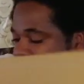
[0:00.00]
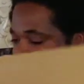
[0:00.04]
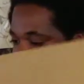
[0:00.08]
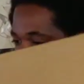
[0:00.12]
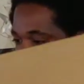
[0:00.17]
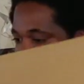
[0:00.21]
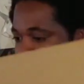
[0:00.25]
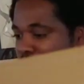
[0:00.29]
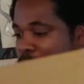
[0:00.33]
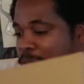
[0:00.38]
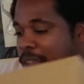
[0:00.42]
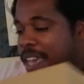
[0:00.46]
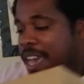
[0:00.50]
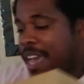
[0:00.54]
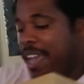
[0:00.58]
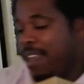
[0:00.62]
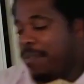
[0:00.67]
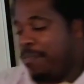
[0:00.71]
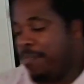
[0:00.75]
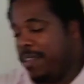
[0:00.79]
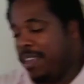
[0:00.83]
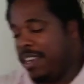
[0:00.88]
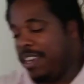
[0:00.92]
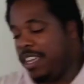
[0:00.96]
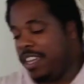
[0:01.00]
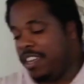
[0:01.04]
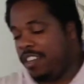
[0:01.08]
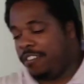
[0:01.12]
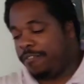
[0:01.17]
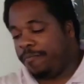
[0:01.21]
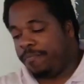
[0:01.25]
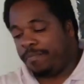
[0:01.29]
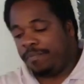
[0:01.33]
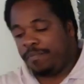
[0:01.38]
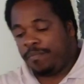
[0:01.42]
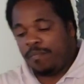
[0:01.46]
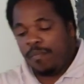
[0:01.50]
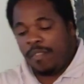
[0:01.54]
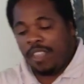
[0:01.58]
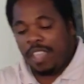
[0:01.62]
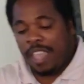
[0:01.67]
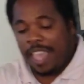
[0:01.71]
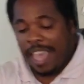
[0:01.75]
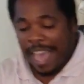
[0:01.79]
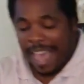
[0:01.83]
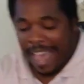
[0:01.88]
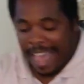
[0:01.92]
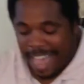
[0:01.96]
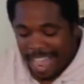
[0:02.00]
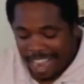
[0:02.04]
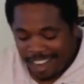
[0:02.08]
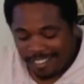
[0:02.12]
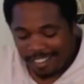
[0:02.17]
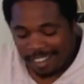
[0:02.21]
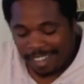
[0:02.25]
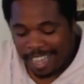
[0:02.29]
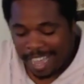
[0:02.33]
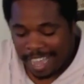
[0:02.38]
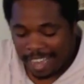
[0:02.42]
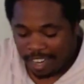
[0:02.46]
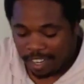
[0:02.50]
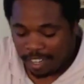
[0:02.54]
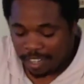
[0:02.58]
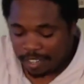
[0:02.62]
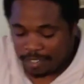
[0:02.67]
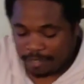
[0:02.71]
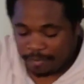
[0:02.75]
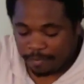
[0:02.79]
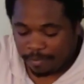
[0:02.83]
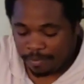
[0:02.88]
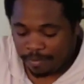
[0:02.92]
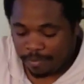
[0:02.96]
See what we got up in here. I actually had